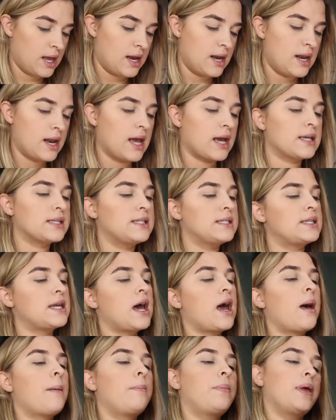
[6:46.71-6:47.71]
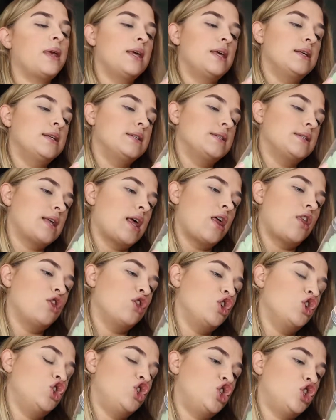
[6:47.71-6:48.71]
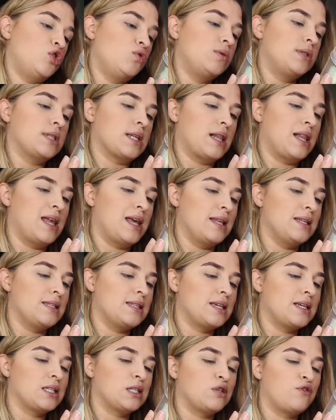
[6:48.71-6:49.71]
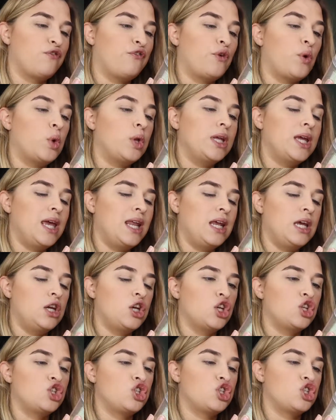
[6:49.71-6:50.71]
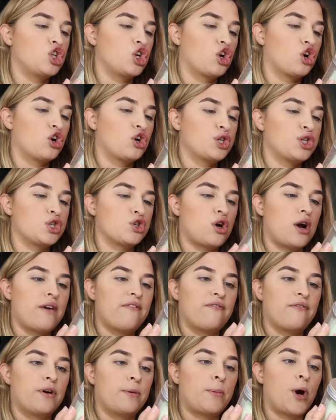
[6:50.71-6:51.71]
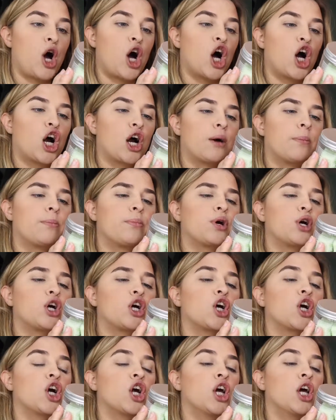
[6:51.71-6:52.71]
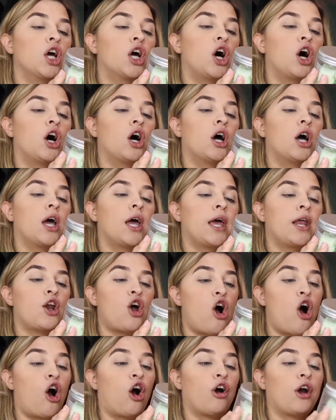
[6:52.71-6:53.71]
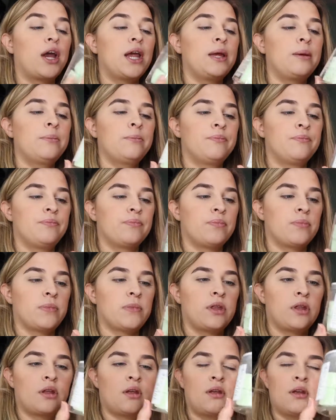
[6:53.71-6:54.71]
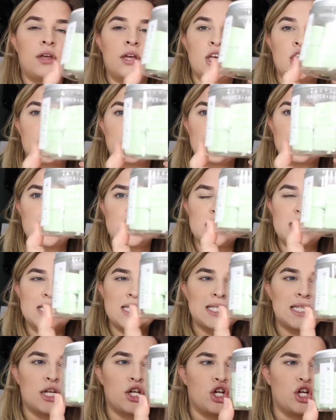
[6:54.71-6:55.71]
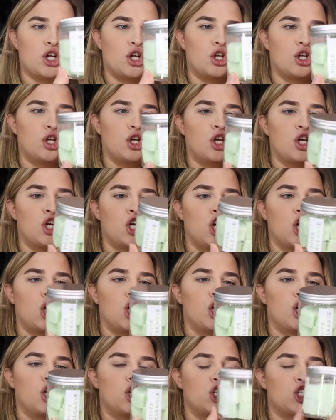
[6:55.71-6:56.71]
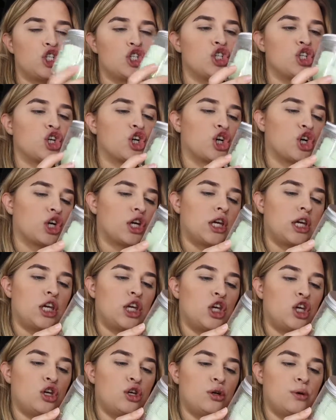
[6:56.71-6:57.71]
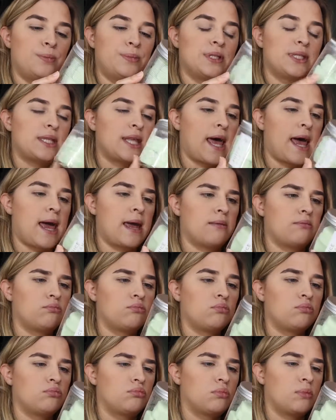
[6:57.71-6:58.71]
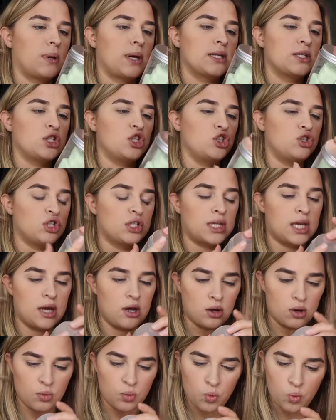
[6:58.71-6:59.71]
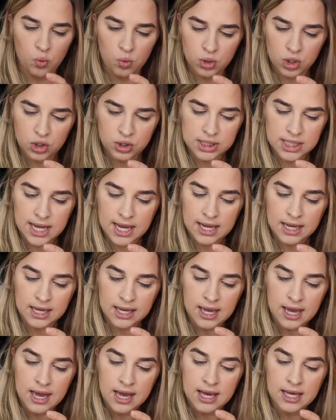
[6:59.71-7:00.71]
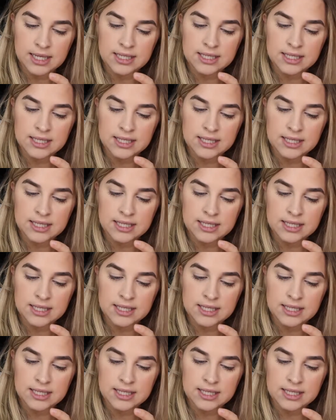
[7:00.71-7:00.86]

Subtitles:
Next up is the Juice Cleanse Exfoliating Sugar Scrub from Harper and Ari. Just these little sugar cubes that I'm guessing you take a